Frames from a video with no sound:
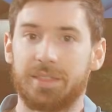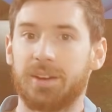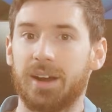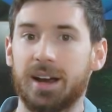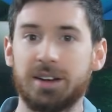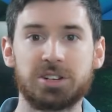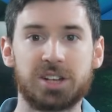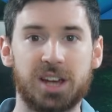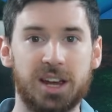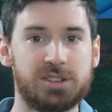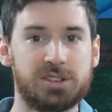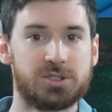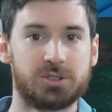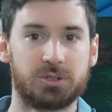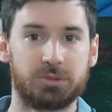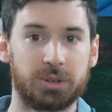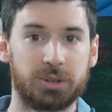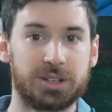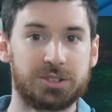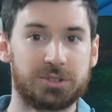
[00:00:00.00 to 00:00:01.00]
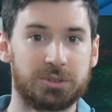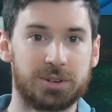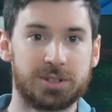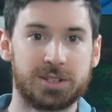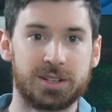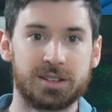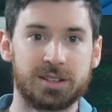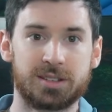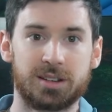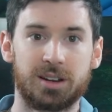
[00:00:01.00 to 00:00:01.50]
their educational
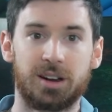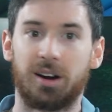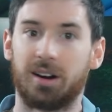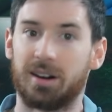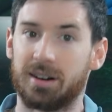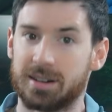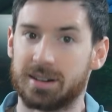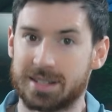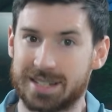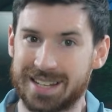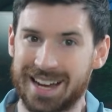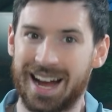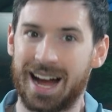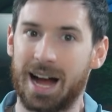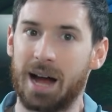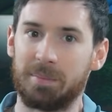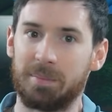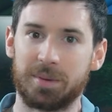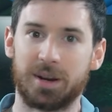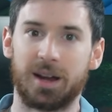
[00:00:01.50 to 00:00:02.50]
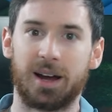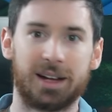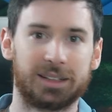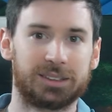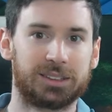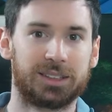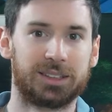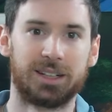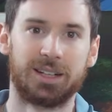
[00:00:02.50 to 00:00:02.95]
resources are top-notch.